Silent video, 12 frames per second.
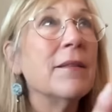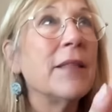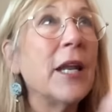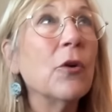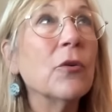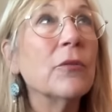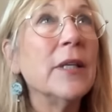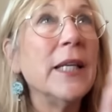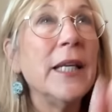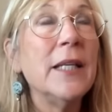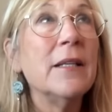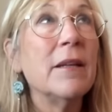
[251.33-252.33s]
They don't
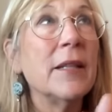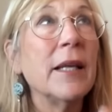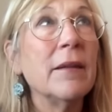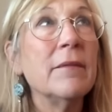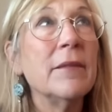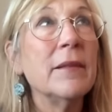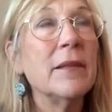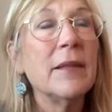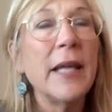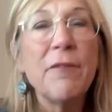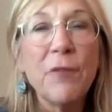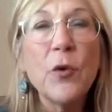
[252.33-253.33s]
need,
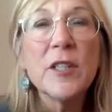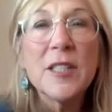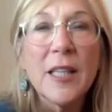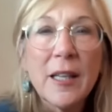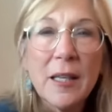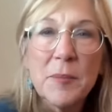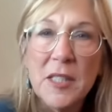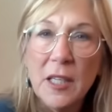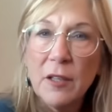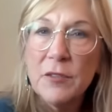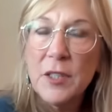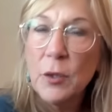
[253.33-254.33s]
they focus on
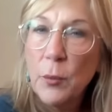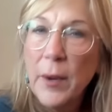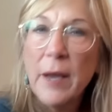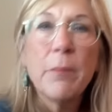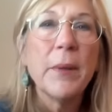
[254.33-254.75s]
themselves in a way,